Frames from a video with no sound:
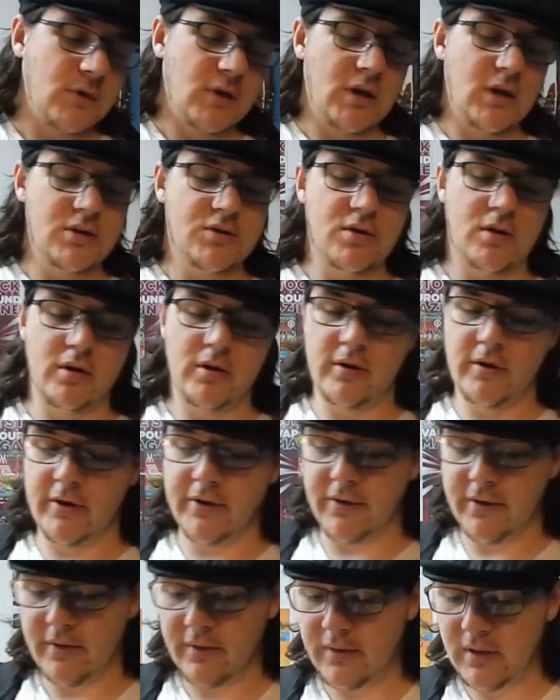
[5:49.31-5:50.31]
It's all
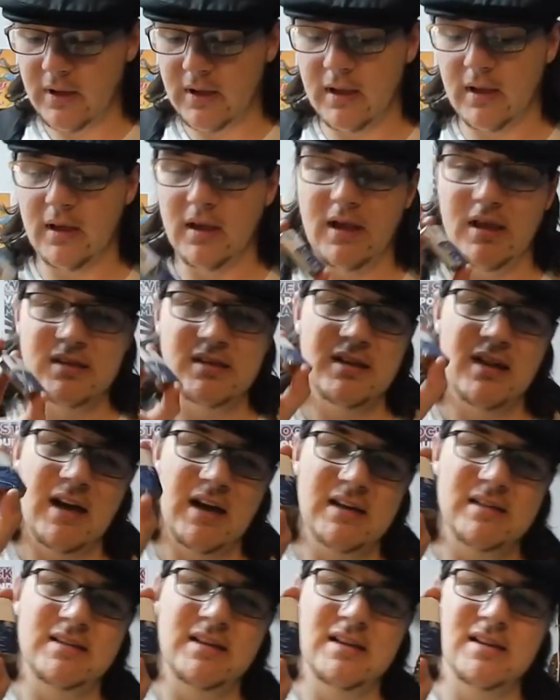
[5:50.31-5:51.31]
good. It's a
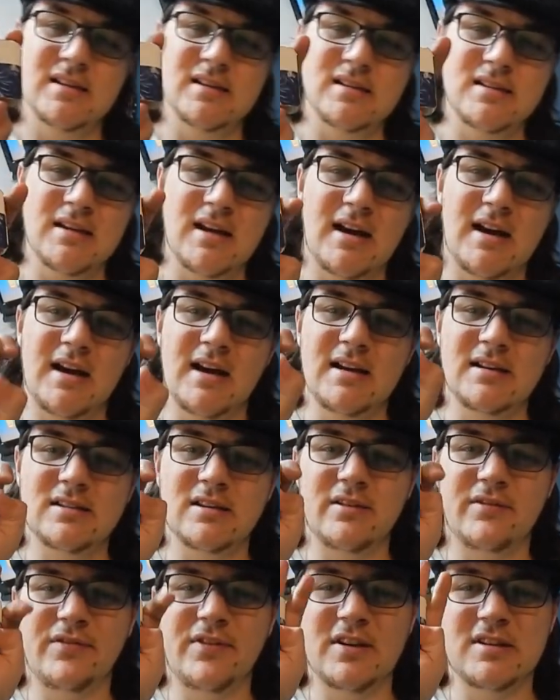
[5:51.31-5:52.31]
nice, decent size,
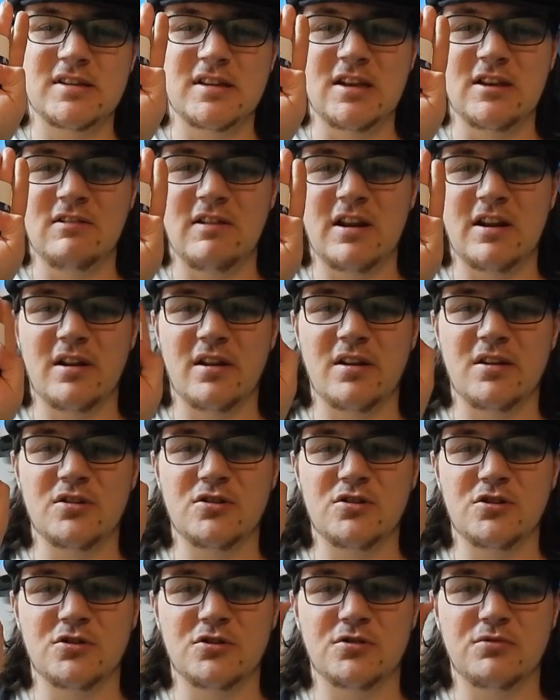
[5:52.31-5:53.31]
fits in your hand
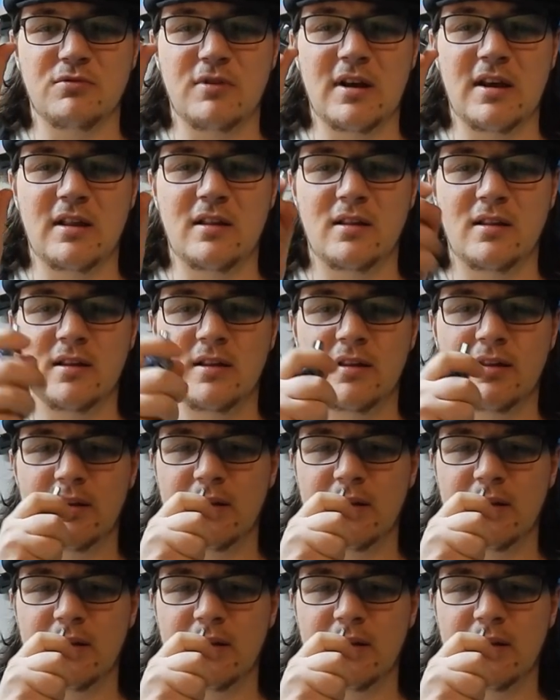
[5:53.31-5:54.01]
just well.